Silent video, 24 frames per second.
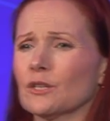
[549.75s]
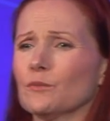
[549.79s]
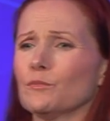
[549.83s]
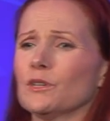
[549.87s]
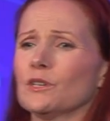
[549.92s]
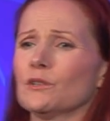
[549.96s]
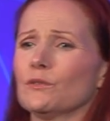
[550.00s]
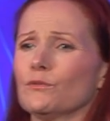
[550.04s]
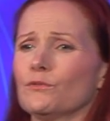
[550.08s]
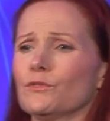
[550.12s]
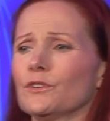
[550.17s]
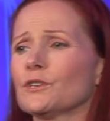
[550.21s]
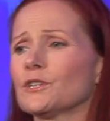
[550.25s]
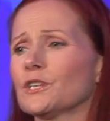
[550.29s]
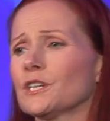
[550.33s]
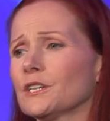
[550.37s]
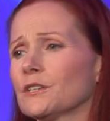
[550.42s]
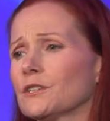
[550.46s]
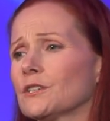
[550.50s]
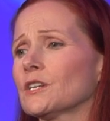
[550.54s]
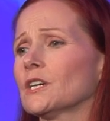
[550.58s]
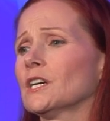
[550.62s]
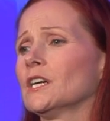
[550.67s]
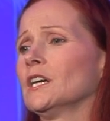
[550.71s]
be
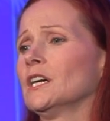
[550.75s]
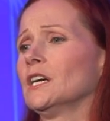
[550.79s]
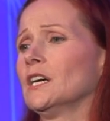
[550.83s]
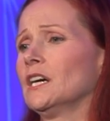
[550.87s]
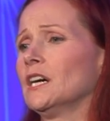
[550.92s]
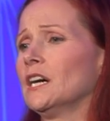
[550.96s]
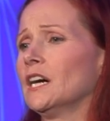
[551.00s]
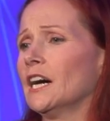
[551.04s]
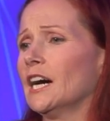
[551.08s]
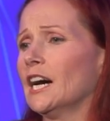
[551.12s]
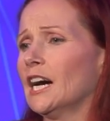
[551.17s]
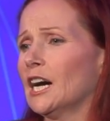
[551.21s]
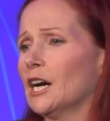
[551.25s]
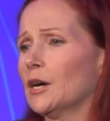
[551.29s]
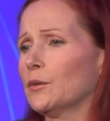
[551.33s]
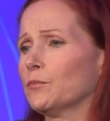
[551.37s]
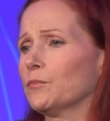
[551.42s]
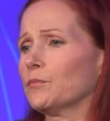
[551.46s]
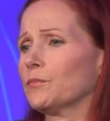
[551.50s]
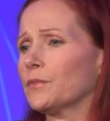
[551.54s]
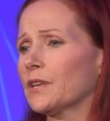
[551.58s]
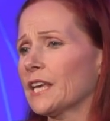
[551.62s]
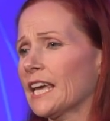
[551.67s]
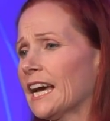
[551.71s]
inferior.
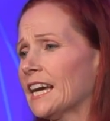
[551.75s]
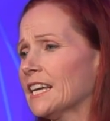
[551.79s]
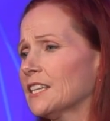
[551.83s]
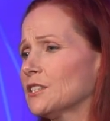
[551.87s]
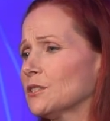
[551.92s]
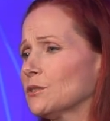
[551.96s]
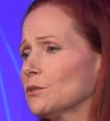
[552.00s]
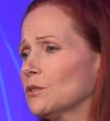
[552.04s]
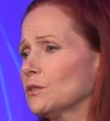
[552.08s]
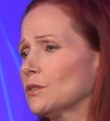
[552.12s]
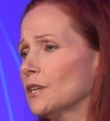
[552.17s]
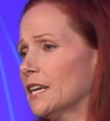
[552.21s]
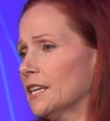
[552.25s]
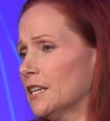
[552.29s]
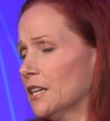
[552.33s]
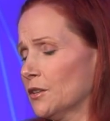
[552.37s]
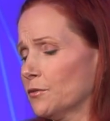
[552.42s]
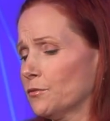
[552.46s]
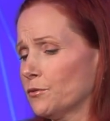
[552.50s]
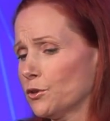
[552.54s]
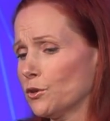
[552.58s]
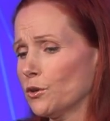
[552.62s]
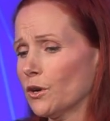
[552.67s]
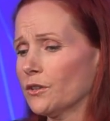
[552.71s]
Cattle and a
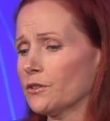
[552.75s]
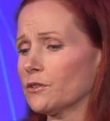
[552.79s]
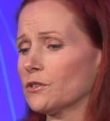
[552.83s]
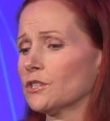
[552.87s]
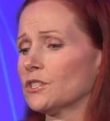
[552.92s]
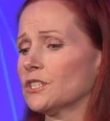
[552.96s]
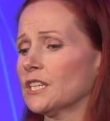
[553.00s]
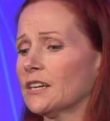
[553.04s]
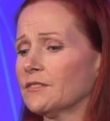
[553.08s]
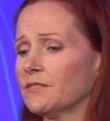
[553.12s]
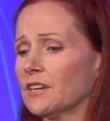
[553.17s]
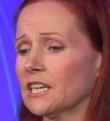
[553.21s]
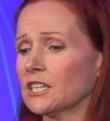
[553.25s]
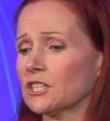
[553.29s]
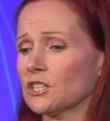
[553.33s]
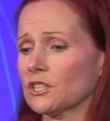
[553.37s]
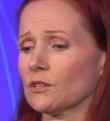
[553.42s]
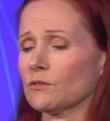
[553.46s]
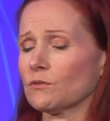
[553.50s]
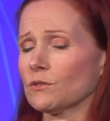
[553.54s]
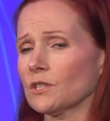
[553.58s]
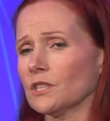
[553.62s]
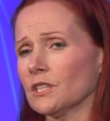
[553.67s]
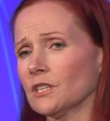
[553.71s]
few others have actually a
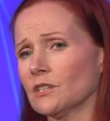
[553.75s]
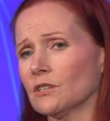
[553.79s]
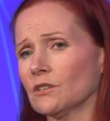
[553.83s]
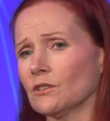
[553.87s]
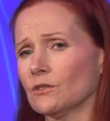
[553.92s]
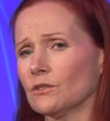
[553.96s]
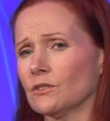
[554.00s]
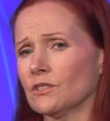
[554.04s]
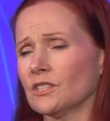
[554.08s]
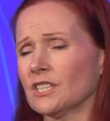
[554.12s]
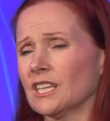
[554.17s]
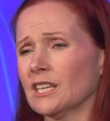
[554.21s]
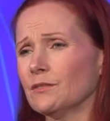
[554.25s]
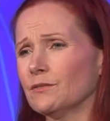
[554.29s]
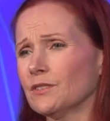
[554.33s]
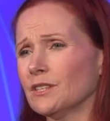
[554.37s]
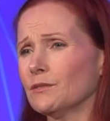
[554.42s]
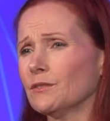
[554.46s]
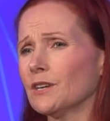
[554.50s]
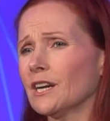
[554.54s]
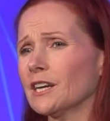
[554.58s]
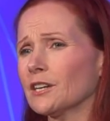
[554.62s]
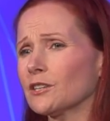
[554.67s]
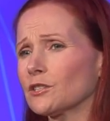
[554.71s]
really good safety
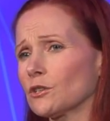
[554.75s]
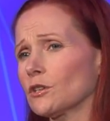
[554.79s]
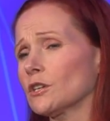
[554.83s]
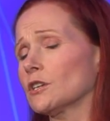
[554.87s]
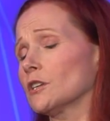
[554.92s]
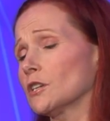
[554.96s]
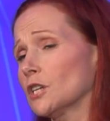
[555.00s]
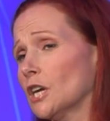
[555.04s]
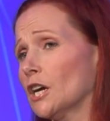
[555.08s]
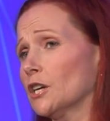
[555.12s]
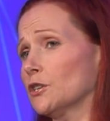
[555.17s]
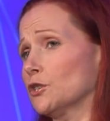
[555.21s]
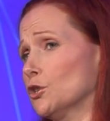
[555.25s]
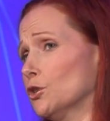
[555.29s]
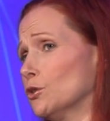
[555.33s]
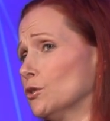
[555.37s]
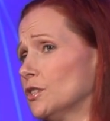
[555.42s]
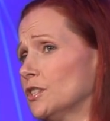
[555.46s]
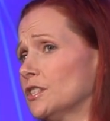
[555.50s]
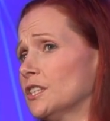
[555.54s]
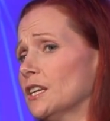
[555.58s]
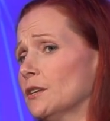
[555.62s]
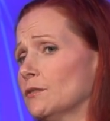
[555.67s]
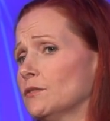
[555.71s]
record, or a good
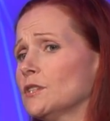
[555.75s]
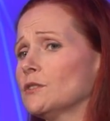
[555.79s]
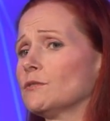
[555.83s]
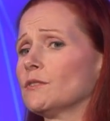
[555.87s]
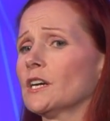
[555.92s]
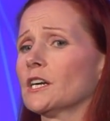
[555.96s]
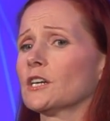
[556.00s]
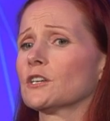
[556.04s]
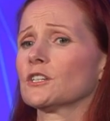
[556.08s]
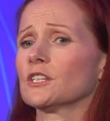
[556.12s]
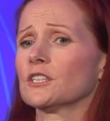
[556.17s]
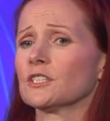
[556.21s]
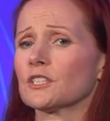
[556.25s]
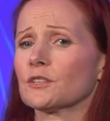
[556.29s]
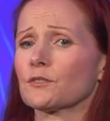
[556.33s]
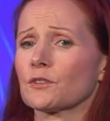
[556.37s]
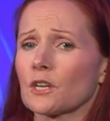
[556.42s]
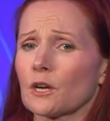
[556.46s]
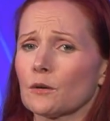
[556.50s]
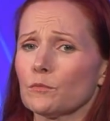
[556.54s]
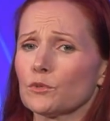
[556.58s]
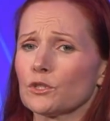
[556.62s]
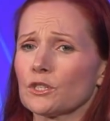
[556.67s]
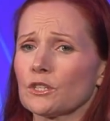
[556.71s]
safety record as it
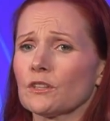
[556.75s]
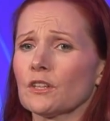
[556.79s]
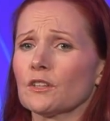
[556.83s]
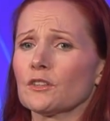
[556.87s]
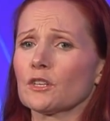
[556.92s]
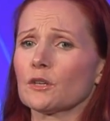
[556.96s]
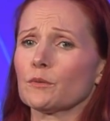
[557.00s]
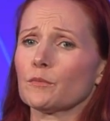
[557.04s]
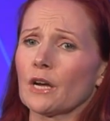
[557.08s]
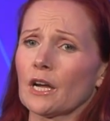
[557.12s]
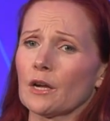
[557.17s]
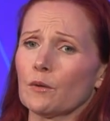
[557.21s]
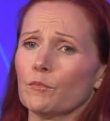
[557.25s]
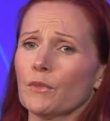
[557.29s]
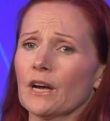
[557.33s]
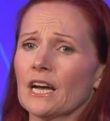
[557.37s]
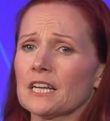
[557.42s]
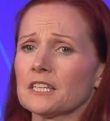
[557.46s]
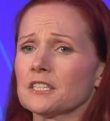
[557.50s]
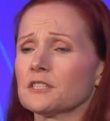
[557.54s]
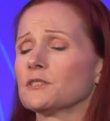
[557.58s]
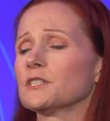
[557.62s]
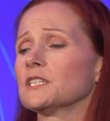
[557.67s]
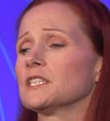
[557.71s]
comes to lithium-ion
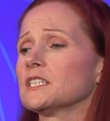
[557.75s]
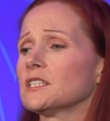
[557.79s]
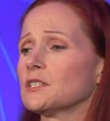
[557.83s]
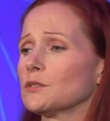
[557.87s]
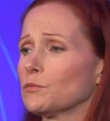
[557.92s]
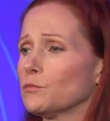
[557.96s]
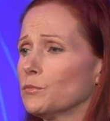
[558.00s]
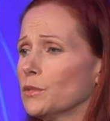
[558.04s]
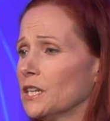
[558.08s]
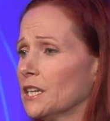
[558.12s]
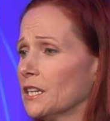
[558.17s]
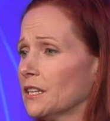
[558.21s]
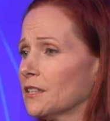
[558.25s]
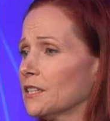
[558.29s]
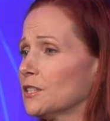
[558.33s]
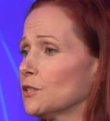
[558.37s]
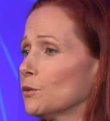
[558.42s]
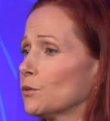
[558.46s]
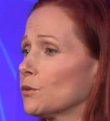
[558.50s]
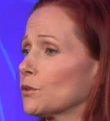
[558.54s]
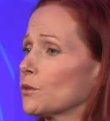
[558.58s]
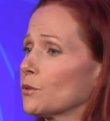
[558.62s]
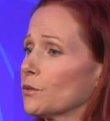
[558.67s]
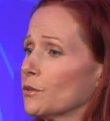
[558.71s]
batteries, meaning they
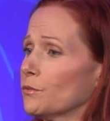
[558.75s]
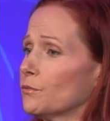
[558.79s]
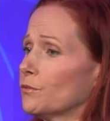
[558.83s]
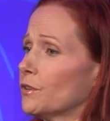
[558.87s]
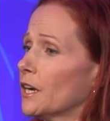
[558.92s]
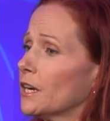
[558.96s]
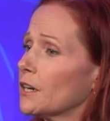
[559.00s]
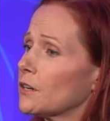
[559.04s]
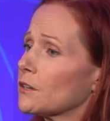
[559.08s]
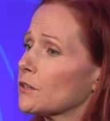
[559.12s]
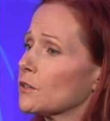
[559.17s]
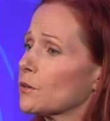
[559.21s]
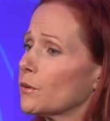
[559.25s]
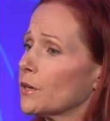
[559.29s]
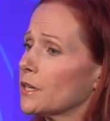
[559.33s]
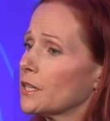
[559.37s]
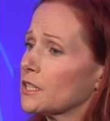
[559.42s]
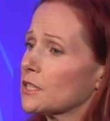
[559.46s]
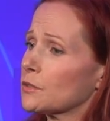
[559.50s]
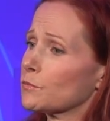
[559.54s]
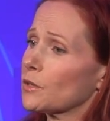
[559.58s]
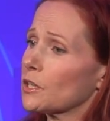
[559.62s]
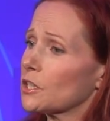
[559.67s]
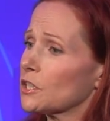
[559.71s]
don't go on fire quite
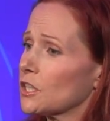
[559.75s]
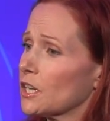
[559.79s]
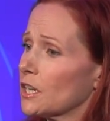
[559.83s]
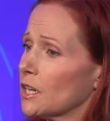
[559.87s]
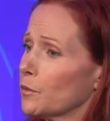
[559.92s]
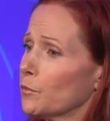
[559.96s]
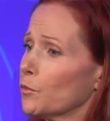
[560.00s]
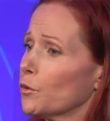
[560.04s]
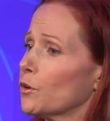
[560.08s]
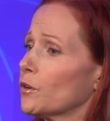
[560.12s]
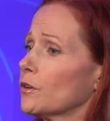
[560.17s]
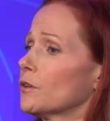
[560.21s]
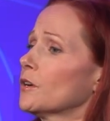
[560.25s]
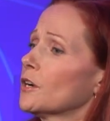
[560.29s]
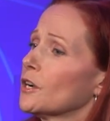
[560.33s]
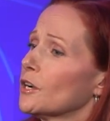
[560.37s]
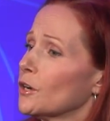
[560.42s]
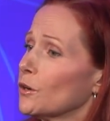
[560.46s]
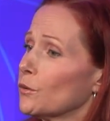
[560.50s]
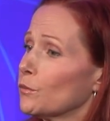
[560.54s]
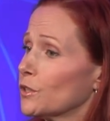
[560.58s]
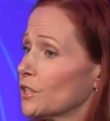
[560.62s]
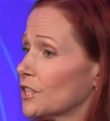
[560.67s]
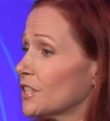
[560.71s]
as much anymore,
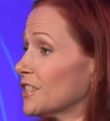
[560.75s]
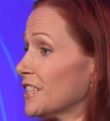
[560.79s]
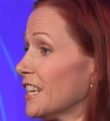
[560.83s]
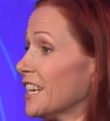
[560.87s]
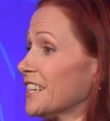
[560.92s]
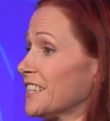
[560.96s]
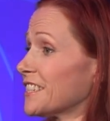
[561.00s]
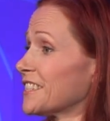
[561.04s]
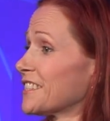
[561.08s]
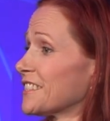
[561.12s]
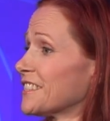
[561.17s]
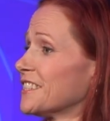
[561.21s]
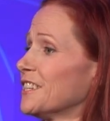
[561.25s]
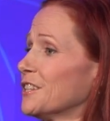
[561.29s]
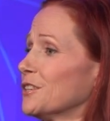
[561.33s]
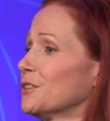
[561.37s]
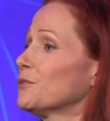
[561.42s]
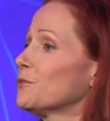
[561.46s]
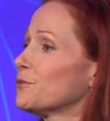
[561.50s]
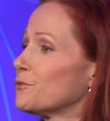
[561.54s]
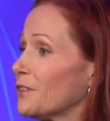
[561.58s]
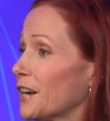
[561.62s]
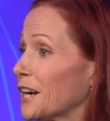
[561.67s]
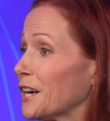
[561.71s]
which is nice.
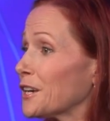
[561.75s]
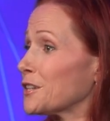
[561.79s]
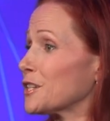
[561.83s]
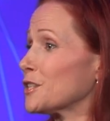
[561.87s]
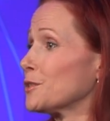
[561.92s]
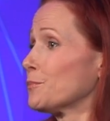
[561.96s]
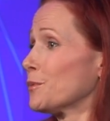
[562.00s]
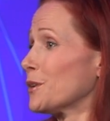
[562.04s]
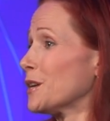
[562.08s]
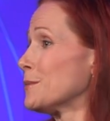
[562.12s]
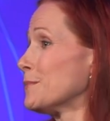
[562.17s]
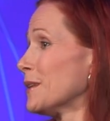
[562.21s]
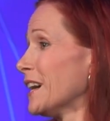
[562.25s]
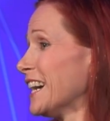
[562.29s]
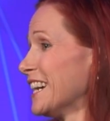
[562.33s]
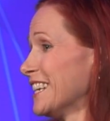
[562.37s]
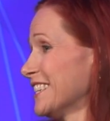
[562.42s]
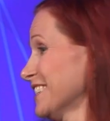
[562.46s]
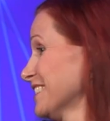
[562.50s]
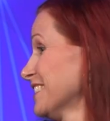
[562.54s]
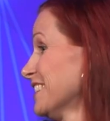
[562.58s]
Fire is pretty bad.